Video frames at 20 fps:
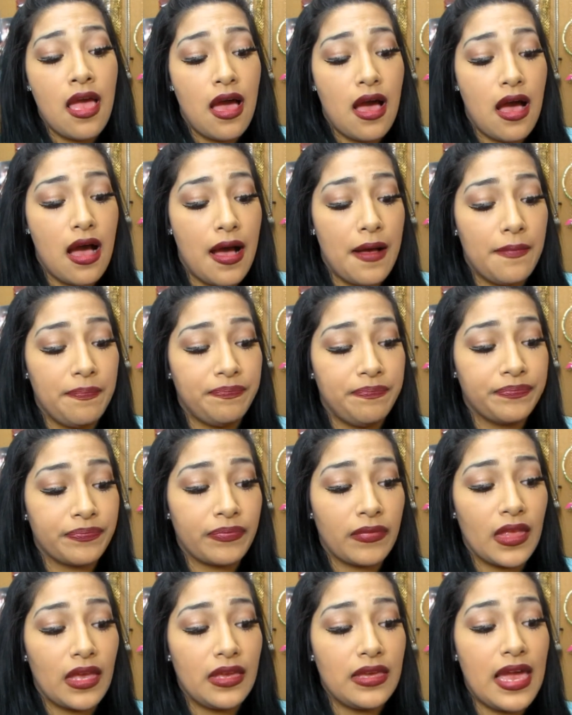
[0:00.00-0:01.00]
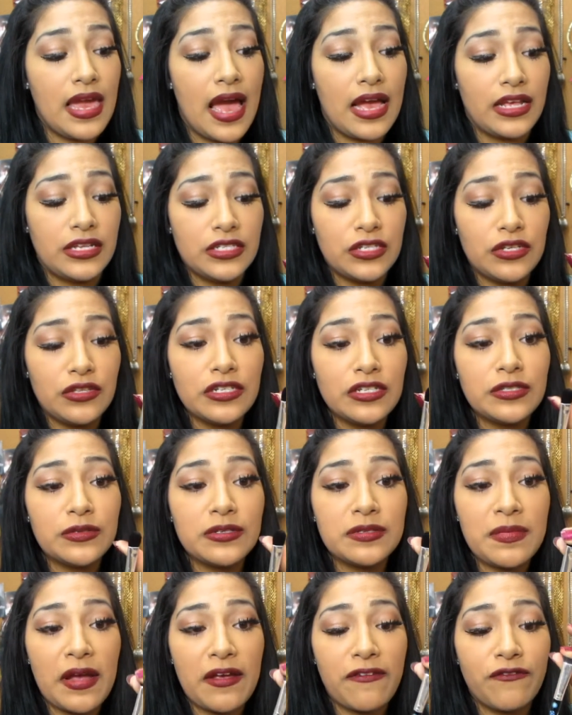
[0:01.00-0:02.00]
Um, yeah, so this
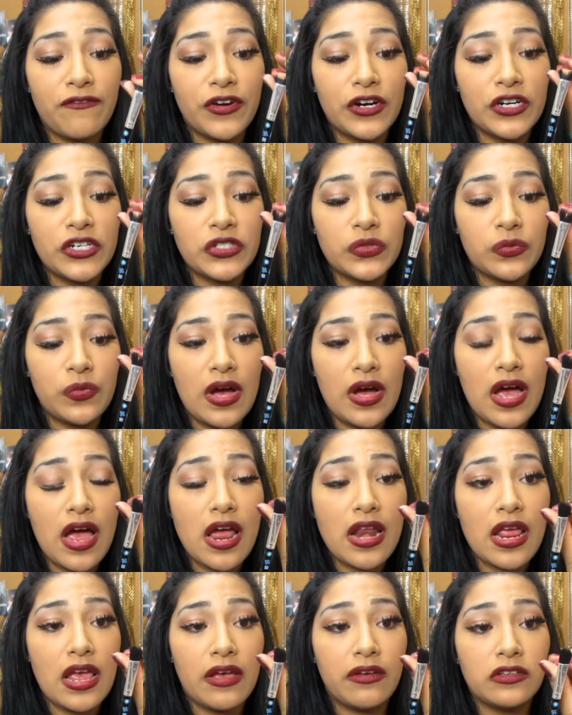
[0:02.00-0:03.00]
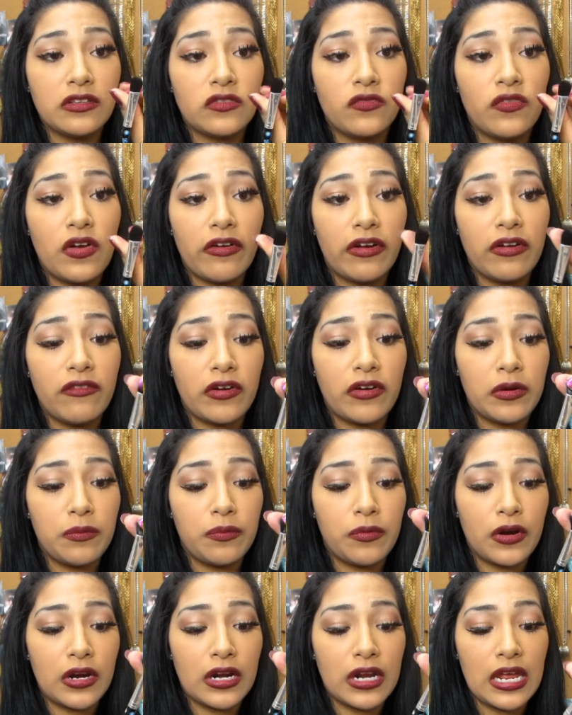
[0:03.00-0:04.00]
was my first one. It was very, very
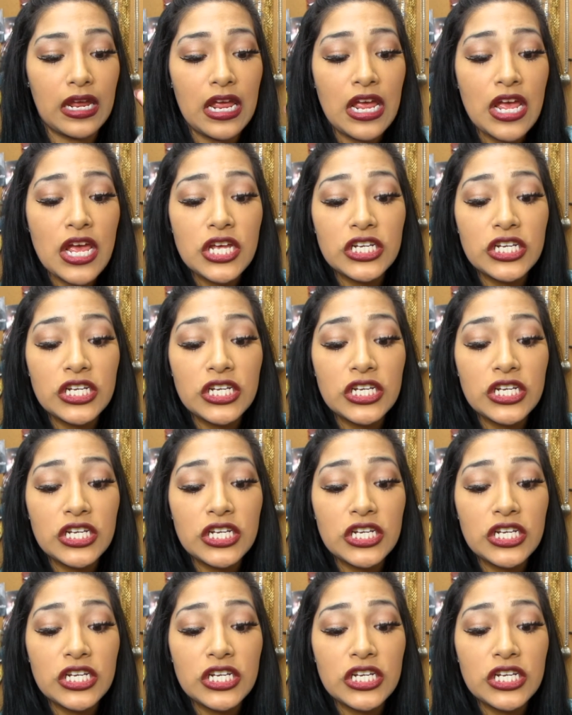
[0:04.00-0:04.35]
pretty.